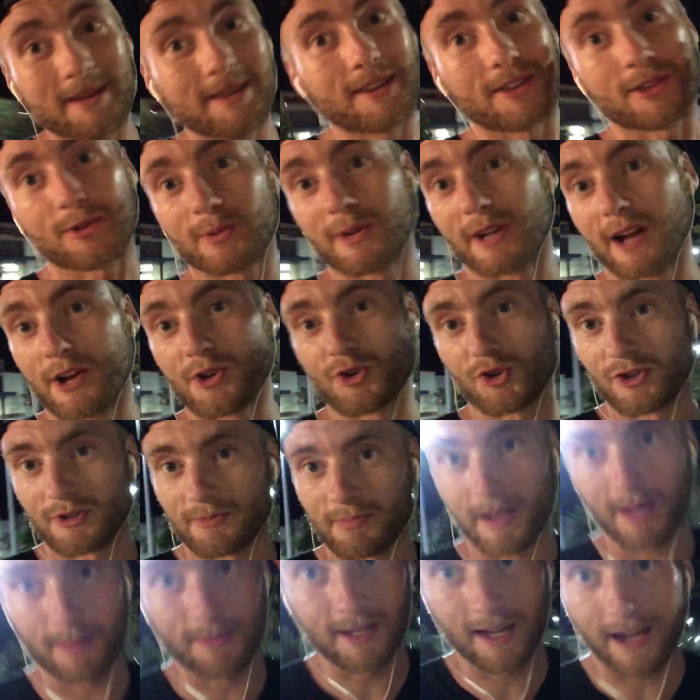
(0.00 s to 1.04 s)
in the 300s,
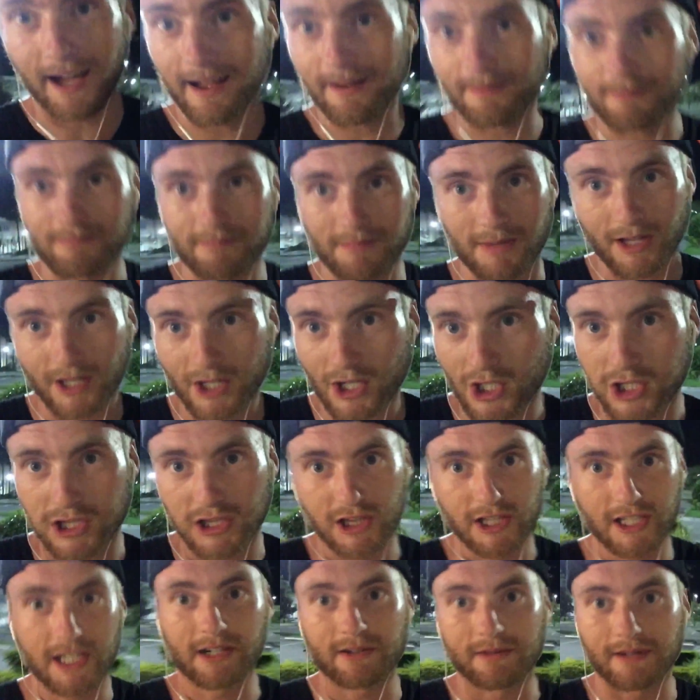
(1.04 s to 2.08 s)
baby. I'm
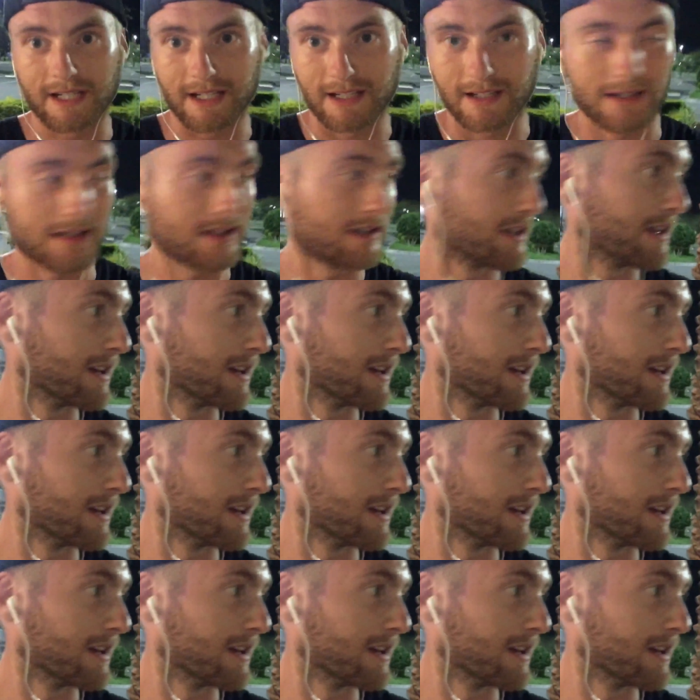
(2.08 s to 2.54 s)
clearing